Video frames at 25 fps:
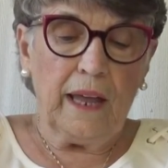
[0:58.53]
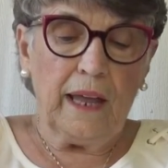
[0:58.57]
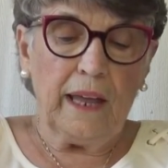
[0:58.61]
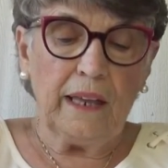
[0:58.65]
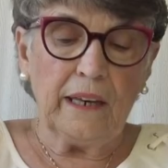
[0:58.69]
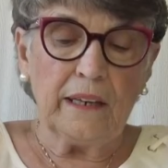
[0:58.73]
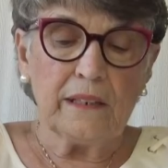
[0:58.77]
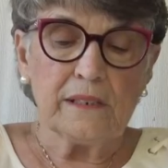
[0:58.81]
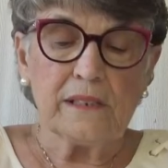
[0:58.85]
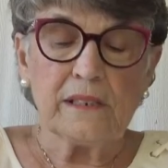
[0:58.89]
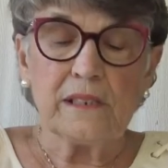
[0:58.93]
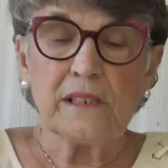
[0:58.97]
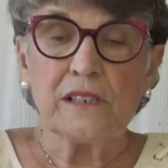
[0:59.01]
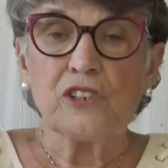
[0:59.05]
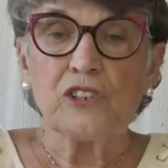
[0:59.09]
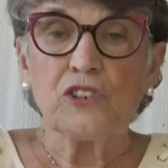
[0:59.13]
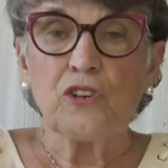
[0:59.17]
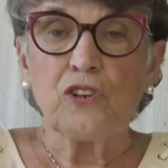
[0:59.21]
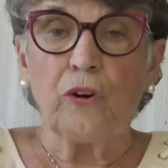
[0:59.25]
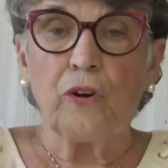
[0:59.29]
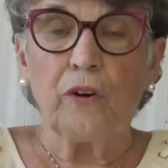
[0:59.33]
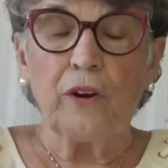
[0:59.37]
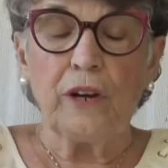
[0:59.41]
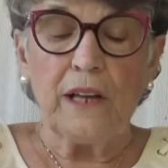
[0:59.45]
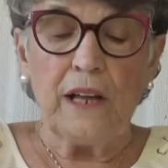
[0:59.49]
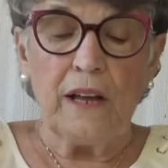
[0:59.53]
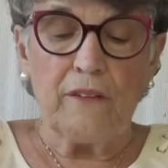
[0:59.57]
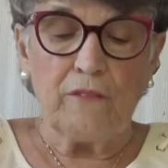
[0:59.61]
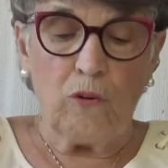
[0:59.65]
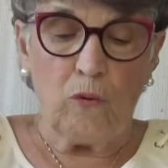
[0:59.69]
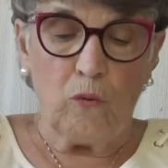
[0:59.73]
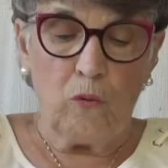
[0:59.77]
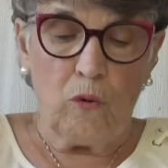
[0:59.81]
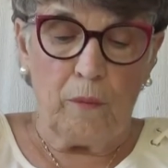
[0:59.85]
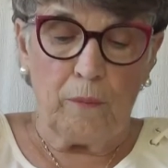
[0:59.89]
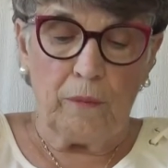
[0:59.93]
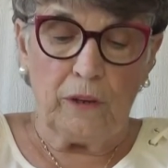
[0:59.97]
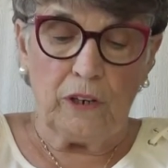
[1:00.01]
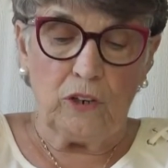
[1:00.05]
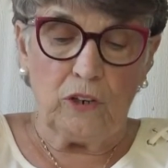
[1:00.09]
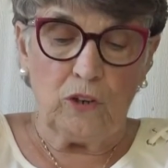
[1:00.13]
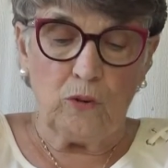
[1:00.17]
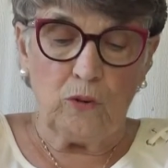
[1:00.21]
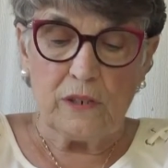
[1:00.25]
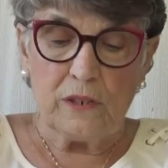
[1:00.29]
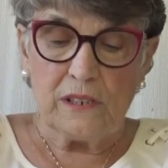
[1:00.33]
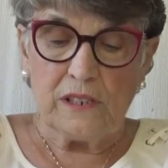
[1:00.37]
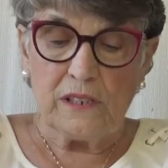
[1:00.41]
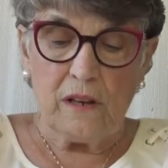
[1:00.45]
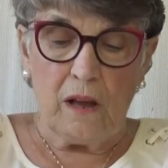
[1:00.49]
It is the story of a woman
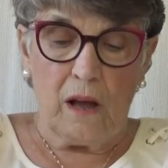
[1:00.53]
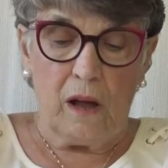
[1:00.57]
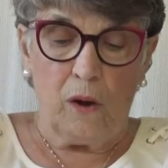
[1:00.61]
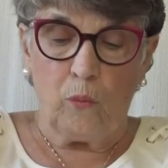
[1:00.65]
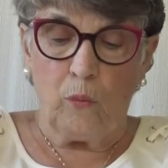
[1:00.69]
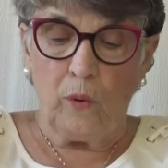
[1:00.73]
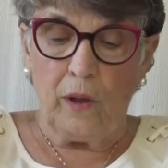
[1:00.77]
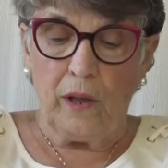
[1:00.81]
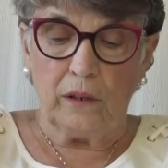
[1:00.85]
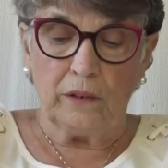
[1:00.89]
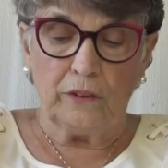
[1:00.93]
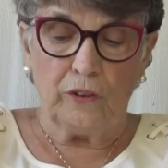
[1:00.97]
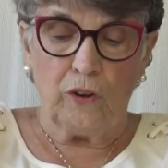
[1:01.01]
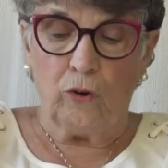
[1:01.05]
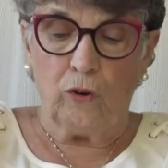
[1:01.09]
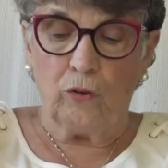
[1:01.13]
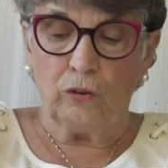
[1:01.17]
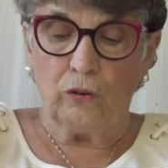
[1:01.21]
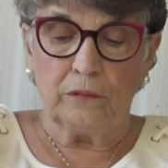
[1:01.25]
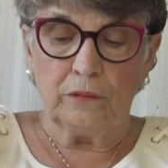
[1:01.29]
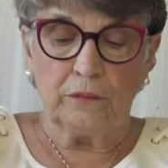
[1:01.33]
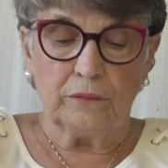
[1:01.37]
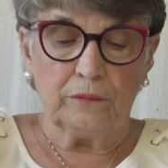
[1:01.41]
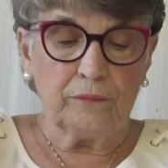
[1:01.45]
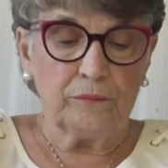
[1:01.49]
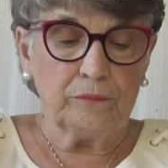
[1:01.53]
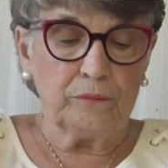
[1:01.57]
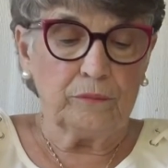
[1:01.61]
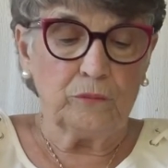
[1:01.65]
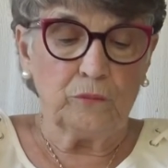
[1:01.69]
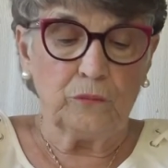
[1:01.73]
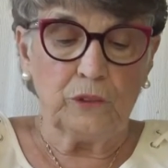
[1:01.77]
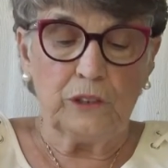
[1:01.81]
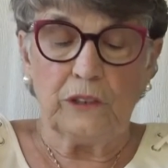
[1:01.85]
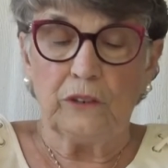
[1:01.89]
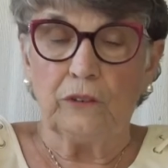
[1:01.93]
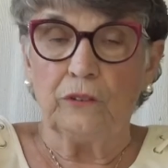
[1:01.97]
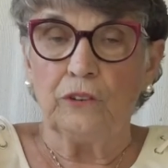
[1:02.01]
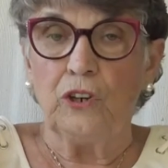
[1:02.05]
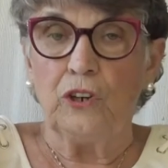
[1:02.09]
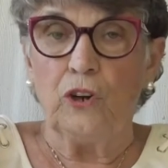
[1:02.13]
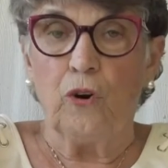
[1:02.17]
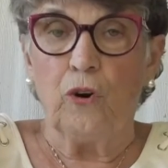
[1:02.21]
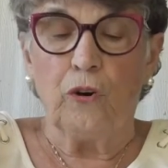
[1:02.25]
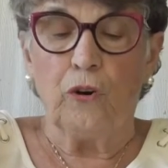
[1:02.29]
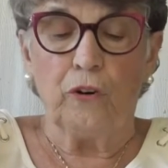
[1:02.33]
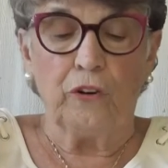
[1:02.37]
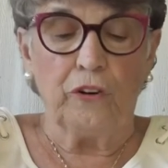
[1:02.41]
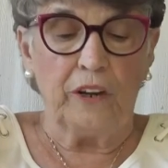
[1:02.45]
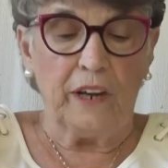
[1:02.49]
who is not well known. We don't
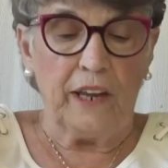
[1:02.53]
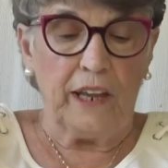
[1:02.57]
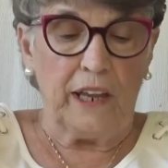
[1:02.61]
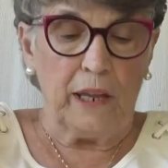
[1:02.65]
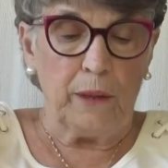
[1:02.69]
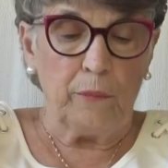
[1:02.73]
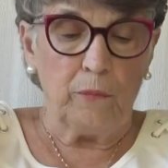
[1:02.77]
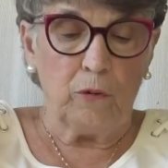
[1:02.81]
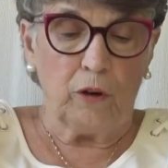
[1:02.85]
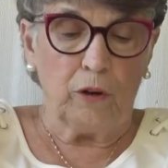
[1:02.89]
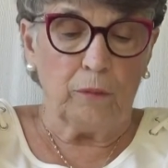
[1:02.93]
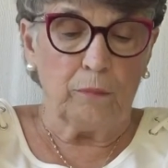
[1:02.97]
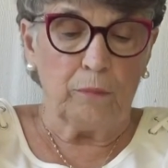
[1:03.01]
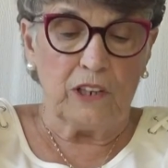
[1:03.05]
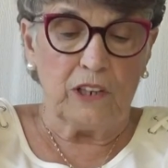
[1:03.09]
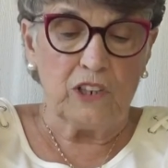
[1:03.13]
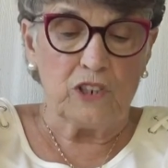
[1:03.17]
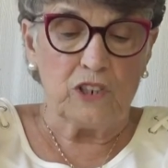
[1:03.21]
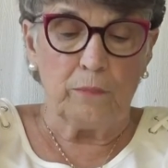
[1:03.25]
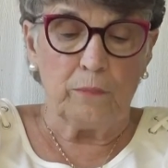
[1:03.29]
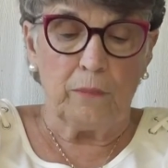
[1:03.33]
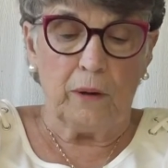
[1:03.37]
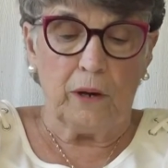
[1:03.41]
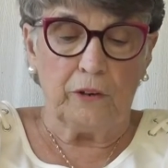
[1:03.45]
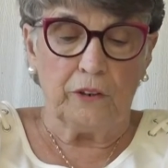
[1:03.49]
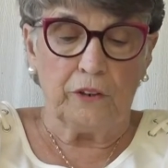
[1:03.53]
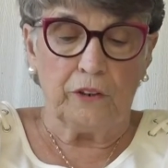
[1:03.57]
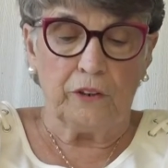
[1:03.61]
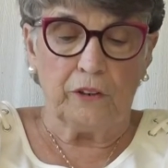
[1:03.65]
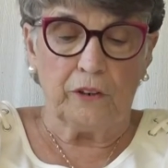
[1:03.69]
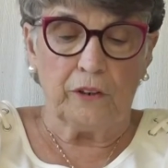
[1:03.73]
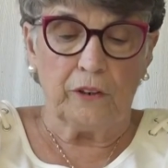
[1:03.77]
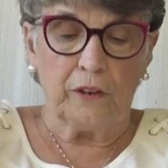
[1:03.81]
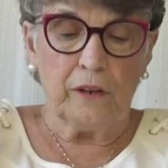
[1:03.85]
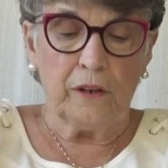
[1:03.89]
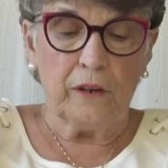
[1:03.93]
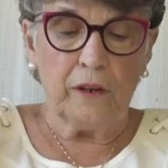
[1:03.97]
know her name or much about her.